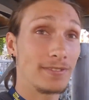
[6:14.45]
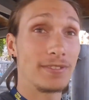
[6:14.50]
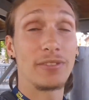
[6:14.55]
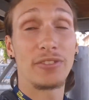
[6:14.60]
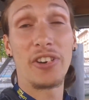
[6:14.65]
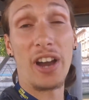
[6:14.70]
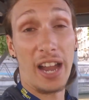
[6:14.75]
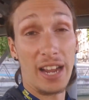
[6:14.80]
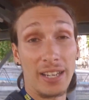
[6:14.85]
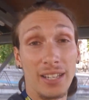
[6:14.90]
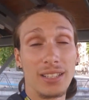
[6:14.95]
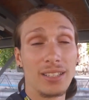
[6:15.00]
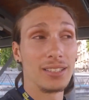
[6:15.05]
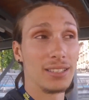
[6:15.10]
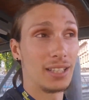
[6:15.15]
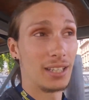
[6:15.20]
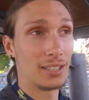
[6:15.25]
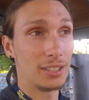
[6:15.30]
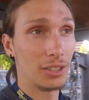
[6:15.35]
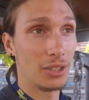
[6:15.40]
Finally,
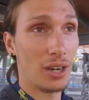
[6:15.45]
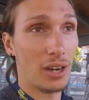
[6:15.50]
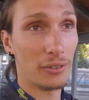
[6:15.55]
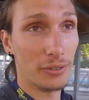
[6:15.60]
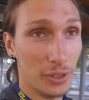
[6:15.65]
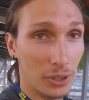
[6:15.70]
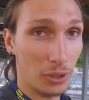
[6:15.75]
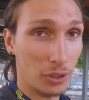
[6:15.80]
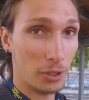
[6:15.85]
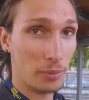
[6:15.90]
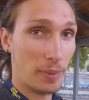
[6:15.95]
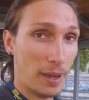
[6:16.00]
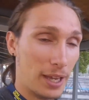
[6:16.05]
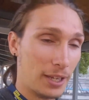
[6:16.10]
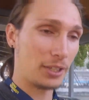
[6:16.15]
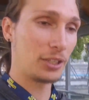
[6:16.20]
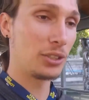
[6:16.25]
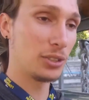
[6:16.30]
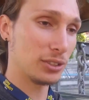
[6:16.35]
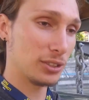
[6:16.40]
like, you know, after all the bad
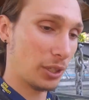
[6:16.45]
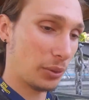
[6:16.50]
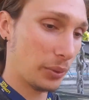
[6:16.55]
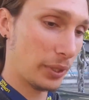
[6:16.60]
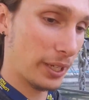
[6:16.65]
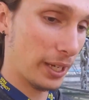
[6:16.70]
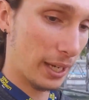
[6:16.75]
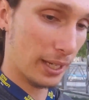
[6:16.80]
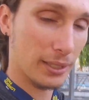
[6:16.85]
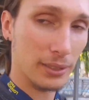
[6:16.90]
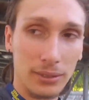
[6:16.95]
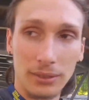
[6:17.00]
news that we got,